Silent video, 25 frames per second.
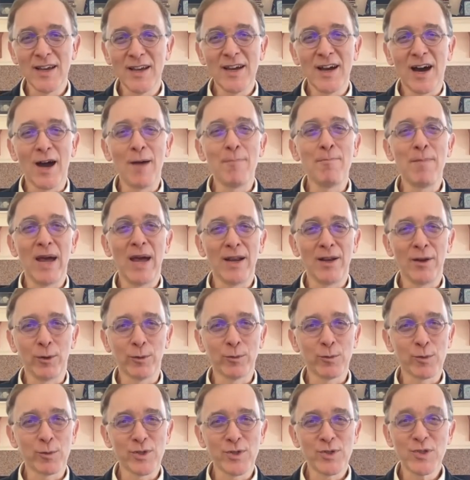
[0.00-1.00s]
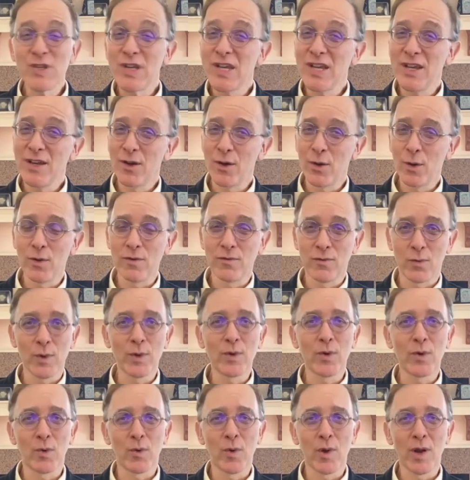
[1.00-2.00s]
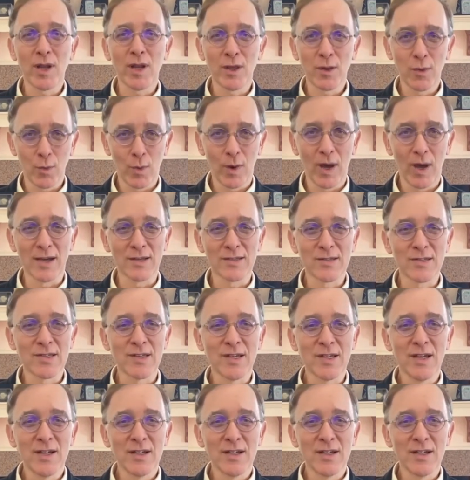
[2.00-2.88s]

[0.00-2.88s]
I'm Matt Eldridge, CEO of Oikocredit US.